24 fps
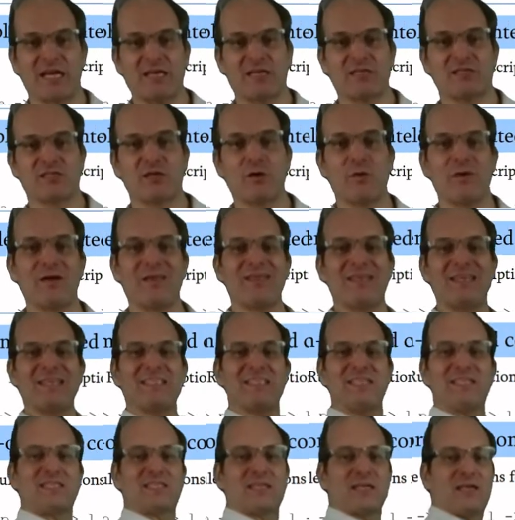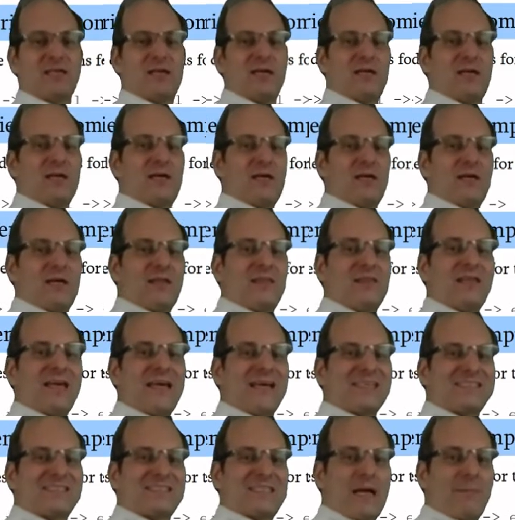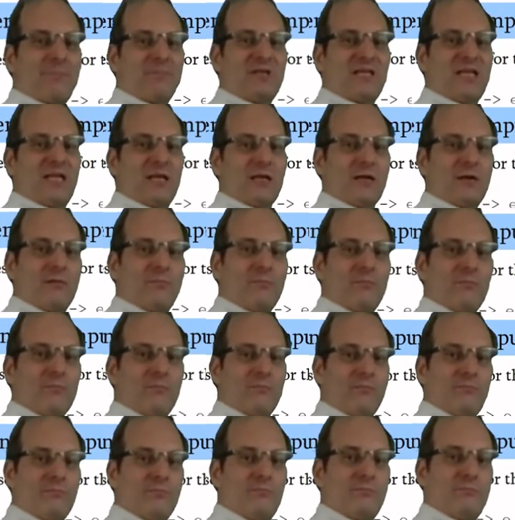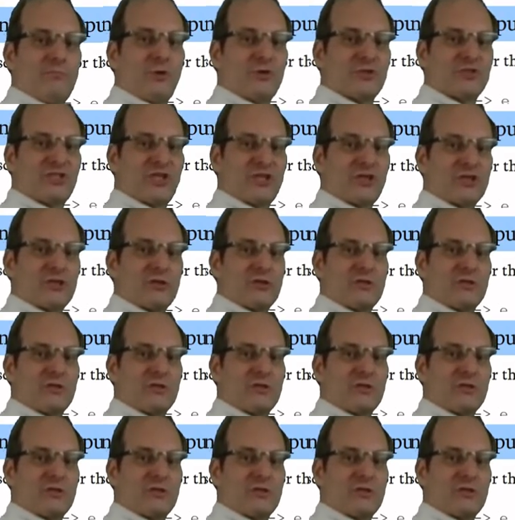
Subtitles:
So this is the accepting position.